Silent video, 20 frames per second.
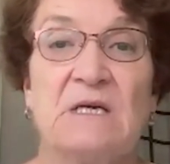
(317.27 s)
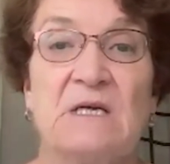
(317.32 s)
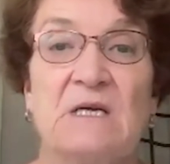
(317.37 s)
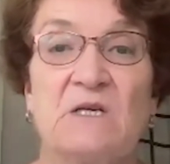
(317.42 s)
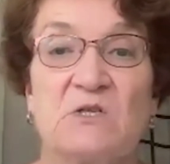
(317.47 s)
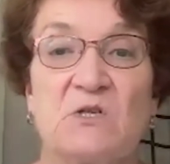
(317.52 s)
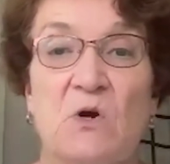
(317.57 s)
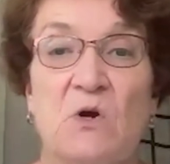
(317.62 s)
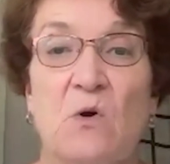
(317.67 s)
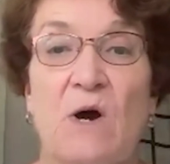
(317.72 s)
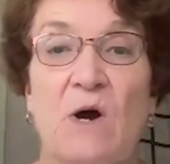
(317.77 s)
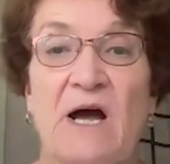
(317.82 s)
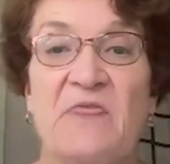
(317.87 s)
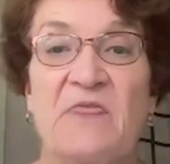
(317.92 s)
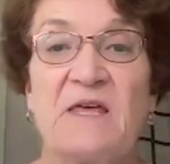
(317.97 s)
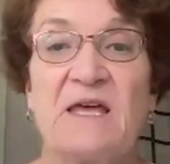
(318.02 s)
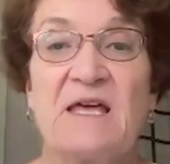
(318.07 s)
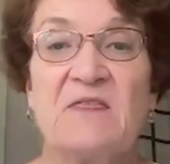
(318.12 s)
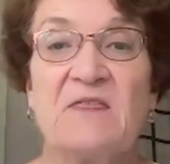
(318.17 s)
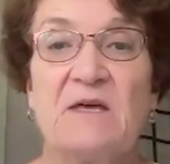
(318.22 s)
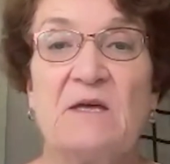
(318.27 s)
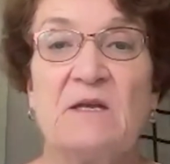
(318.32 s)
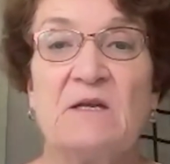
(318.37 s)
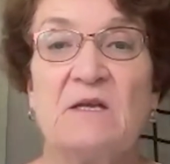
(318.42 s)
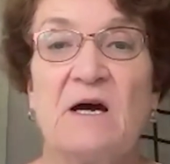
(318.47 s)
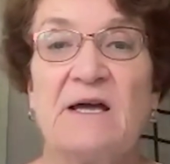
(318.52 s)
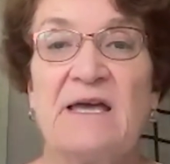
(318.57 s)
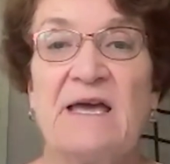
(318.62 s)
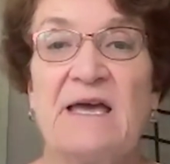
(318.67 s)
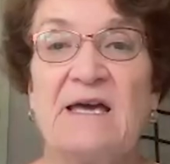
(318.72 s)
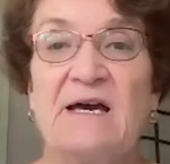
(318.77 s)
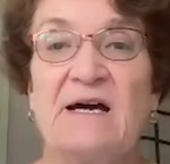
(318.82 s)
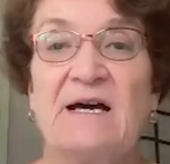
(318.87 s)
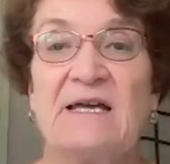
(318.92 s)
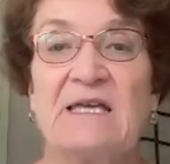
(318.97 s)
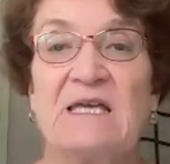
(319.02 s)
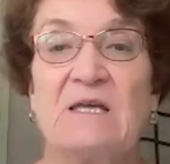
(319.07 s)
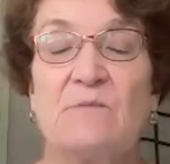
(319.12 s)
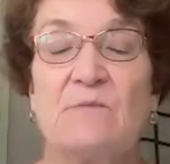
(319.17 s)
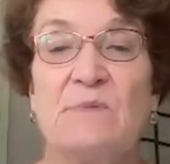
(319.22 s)
So I think that AI
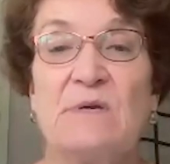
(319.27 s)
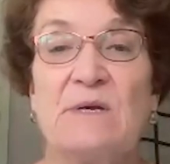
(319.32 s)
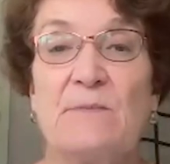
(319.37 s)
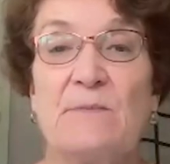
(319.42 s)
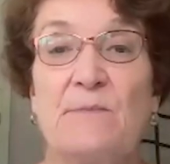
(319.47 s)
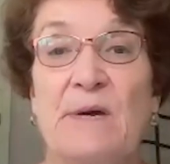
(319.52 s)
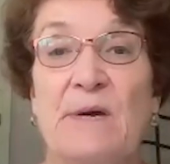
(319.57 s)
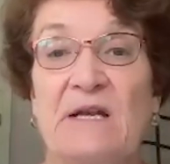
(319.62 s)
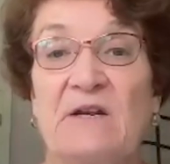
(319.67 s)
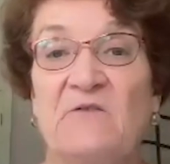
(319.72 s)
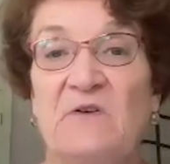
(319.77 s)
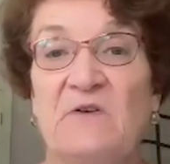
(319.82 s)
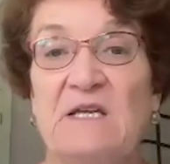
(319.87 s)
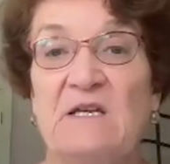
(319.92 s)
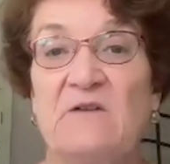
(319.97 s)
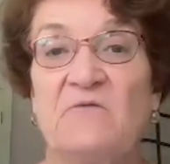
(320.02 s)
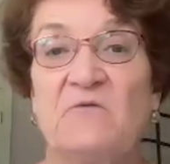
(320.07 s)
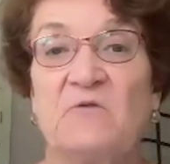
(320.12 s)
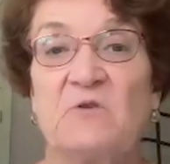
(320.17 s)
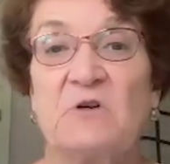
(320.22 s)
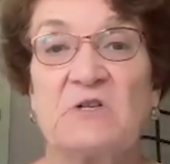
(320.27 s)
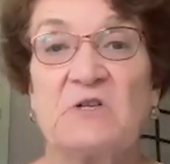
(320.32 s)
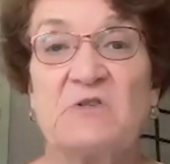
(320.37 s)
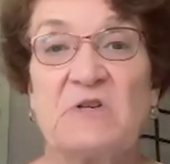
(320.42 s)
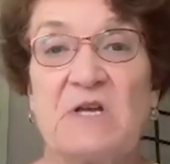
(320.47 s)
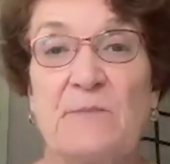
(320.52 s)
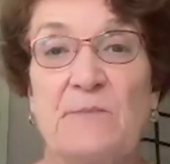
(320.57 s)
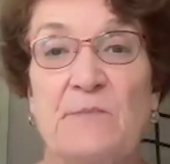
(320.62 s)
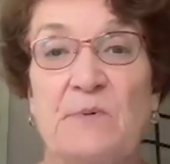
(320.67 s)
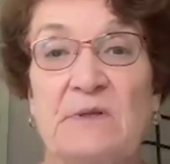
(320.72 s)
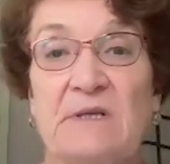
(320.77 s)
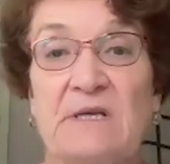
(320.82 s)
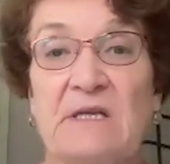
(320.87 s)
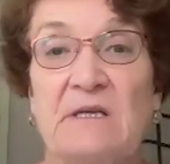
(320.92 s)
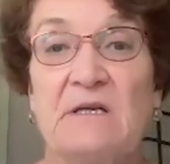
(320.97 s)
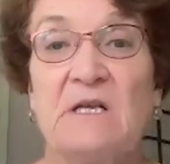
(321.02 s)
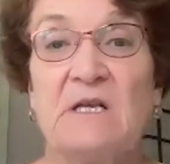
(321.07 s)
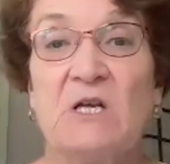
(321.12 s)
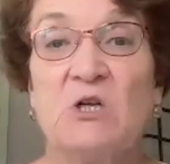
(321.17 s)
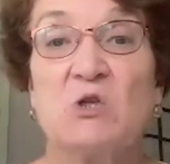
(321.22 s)
can be a benefit, for example,
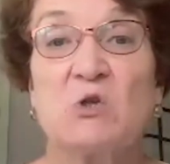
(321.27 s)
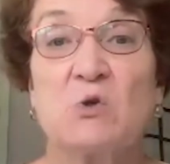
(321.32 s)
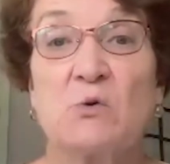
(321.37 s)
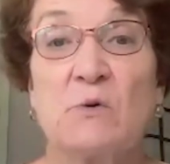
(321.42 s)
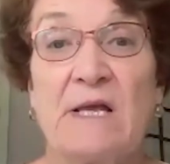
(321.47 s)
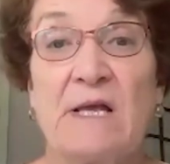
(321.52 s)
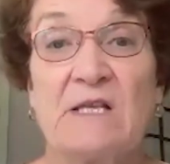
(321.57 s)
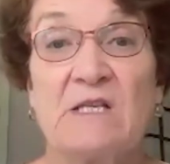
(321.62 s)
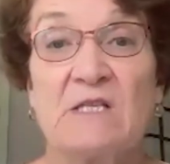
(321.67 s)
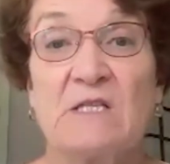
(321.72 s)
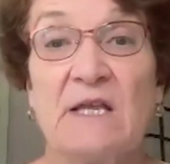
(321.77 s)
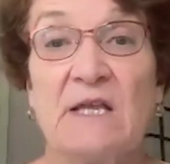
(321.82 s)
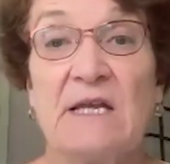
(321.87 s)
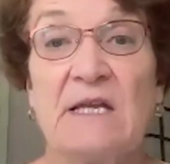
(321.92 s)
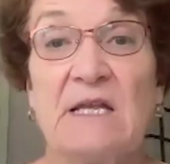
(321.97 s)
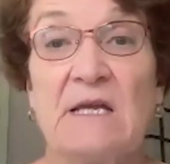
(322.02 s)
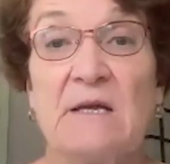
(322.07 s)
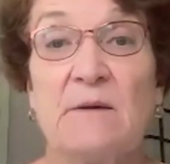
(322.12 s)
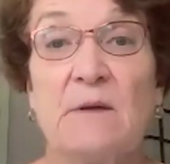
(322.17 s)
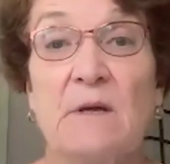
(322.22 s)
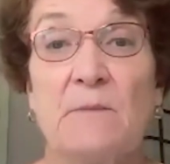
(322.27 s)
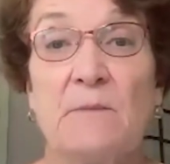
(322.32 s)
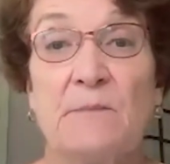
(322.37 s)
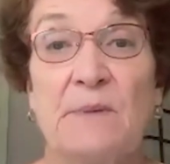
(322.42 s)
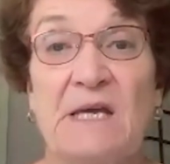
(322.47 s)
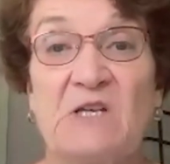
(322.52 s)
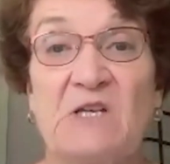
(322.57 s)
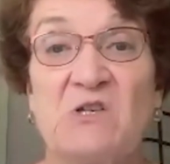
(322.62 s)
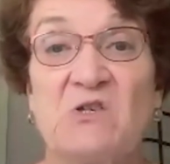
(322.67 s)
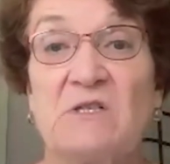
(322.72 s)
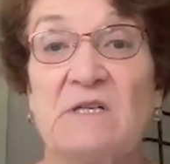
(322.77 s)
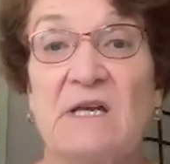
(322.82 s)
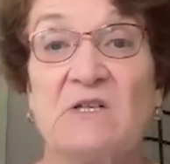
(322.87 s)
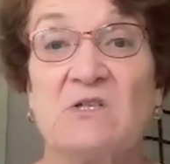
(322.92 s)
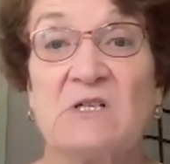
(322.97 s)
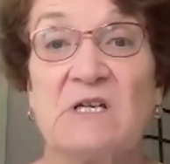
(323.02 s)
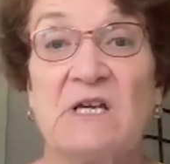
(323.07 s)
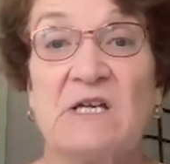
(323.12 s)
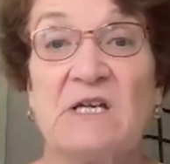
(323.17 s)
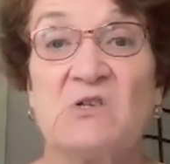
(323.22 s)
in translating patient
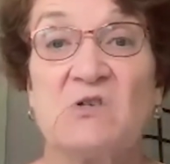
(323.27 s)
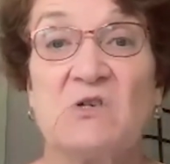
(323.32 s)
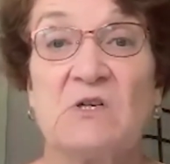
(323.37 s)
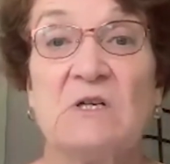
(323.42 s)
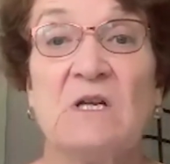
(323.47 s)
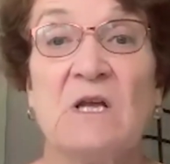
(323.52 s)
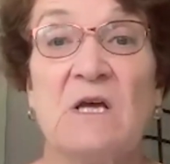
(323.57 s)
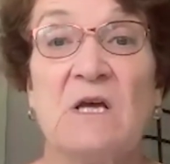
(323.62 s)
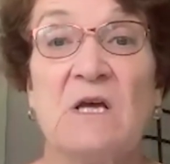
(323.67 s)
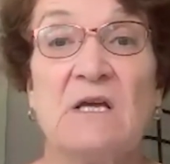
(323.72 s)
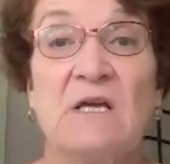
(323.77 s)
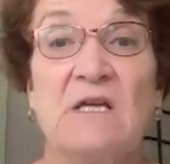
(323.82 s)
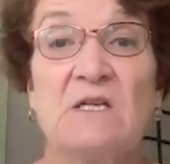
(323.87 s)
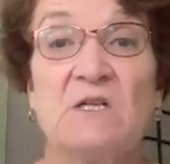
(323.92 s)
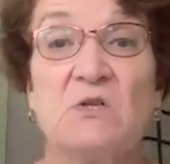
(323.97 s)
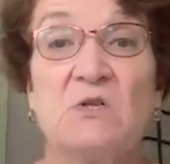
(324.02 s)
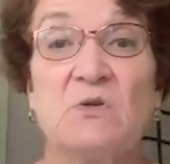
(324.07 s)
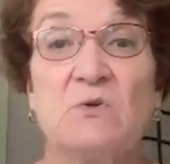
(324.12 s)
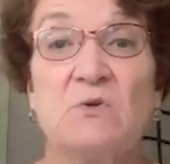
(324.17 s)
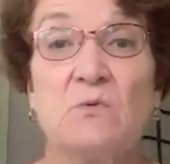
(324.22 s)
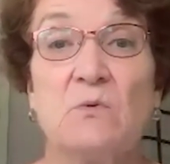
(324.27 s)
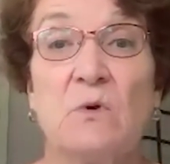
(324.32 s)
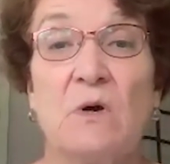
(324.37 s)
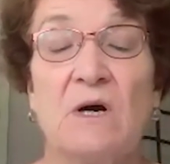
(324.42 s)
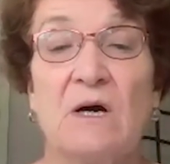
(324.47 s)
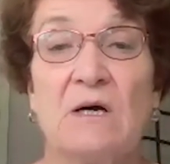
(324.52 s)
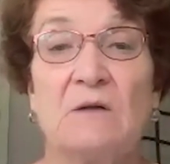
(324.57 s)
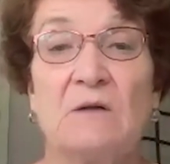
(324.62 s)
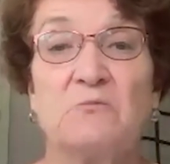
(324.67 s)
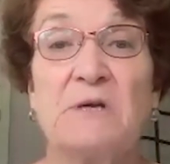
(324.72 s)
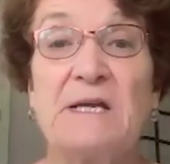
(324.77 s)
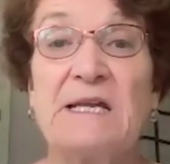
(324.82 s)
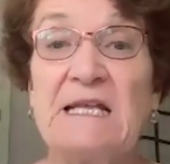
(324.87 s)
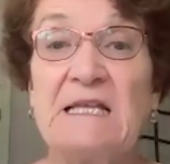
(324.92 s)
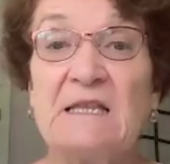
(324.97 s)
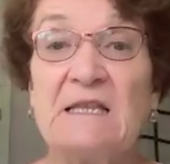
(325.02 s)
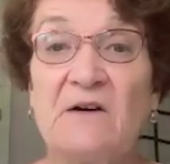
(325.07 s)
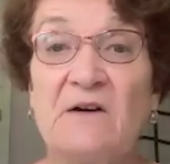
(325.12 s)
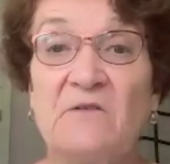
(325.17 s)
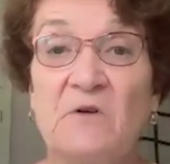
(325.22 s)
education into a reading
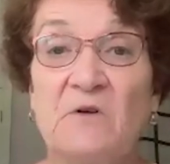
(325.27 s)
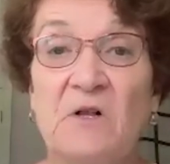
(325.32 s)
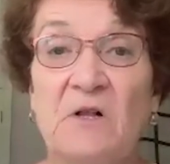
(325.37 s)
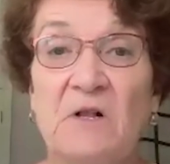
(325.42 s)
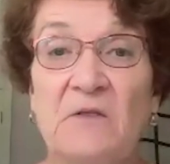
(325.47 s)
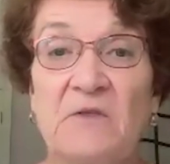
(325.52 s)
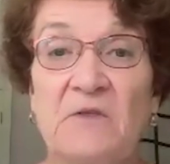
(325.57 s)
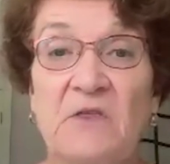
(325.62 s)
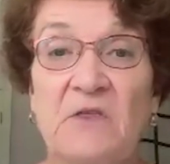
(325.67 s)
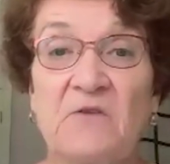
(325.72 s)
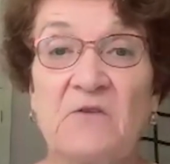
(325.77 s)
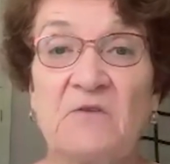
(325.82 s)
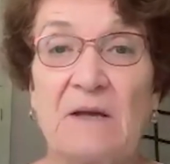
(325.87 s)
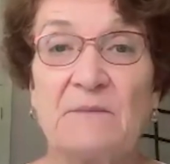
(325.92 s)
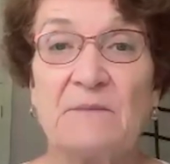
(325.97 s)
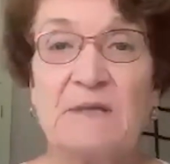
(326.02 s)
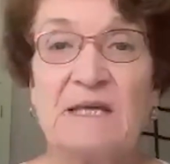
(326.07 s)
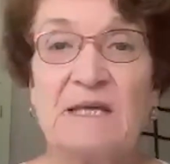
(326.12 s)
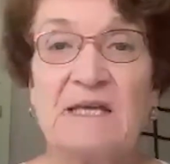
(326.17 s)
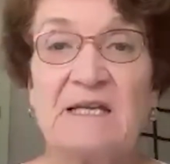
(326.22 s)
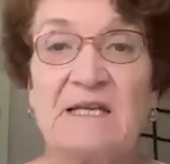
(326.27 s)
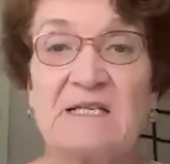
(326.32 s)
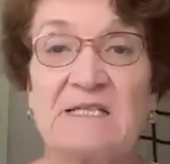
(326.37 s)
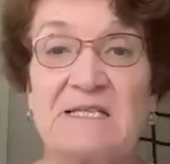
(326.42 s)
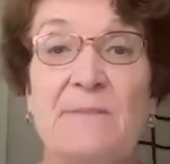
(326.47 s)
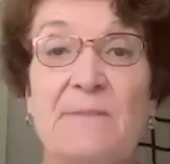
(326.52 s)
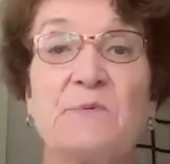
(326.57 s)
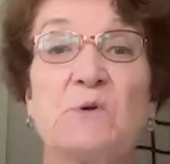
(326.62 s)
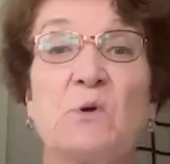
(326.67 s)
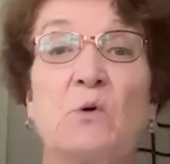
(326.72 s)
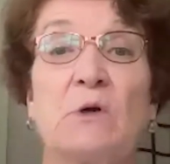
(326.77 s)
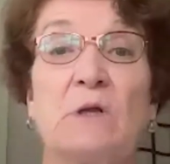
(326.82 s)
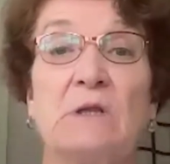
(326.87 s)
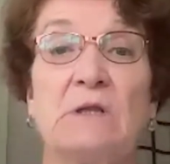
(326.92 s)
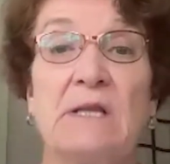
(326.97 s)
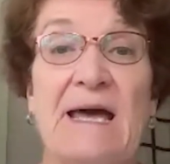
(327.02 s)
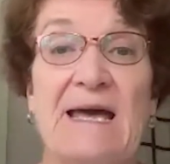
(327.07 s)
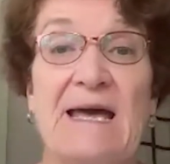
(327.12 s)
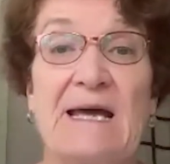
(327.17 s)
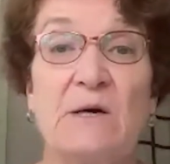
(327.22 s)
level that the family can accept, or a
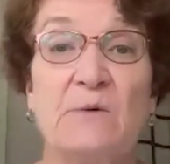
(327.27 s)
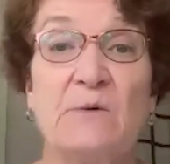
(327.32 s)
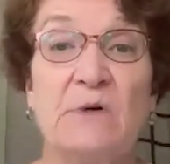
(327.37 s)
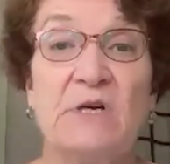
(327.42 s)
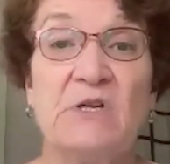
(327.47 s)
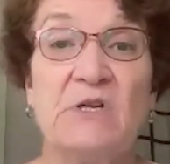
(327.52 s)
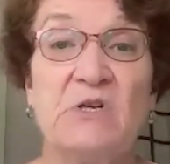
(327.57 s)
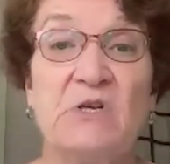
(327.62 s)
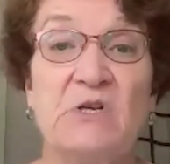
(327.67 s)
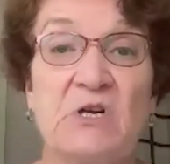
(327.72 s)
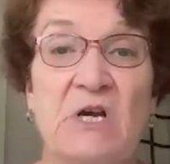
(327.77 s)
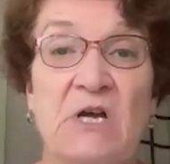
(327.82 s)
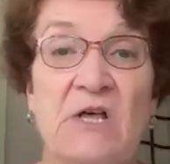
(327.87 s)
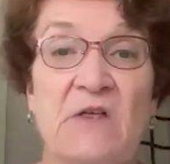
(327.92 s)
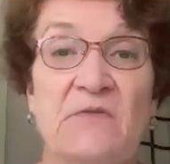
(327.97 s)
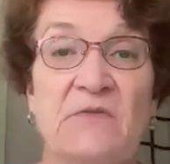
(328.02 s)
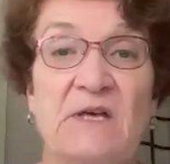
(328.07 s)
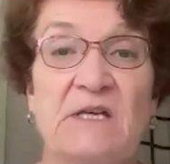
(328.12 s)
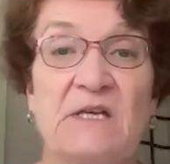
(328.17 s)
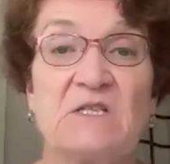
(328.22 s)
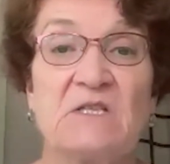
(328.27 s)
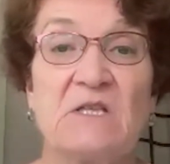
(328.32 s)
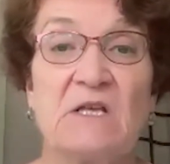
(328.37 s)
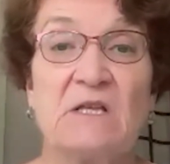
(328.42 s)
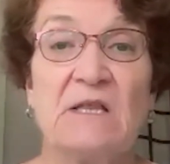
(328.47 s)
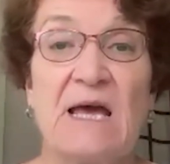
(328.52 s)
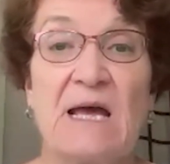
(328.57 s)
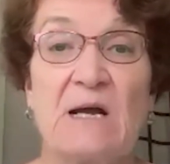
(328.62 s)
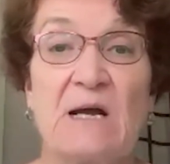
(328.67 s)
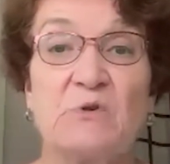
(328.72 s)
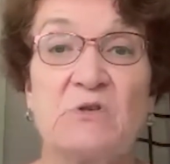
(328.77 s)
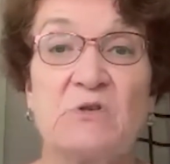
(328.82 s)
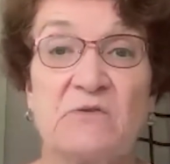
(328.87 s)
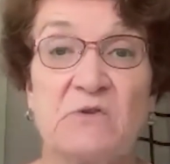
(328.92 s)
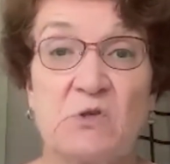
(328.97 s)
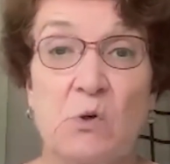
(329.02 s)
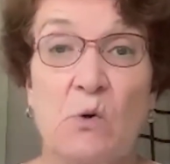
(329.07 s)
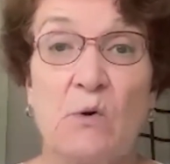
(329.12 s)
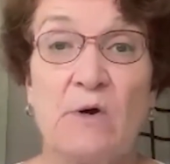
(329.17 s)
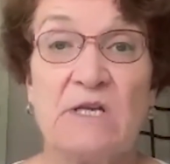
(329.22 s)
language that's the language of
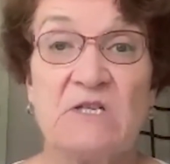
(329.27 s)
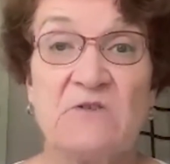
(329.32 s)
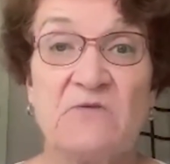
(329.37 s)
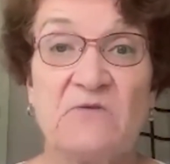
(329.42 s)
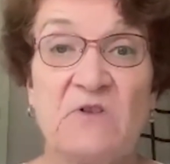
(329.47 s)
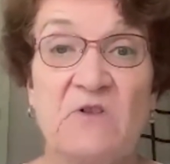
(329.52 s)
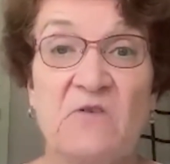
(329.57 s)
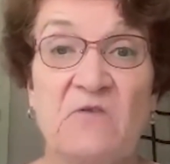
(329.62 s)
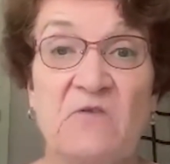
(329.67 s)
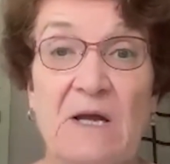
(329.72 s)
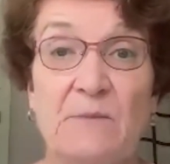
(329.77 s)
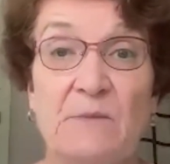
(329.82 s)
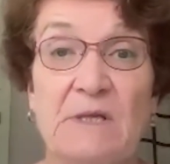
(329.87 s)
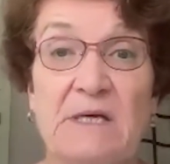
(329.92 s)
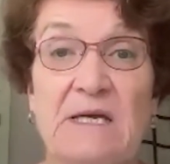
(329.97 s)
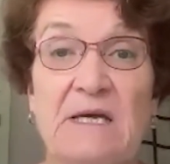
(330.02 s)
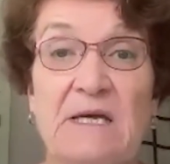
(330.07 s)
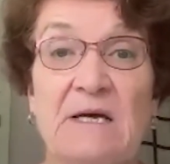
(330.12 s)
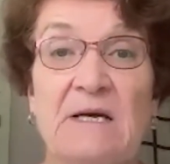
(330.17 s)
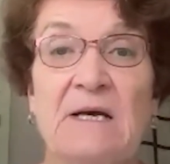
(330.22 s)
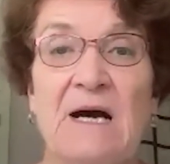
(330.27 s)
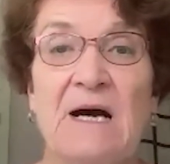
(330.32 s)
choice for the family.